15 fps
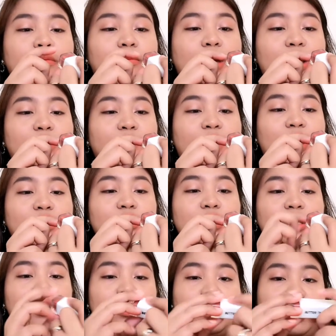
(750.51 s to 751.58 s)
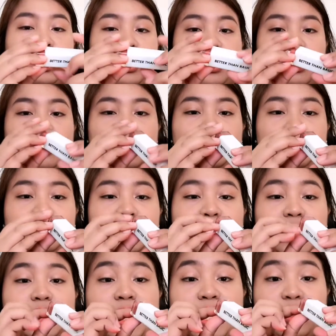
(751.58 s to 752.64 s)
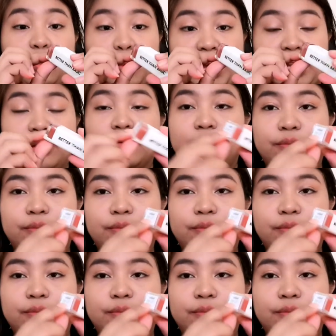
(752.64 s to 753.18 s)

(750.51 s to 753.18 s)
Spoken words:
Manufacturing date. Net weight.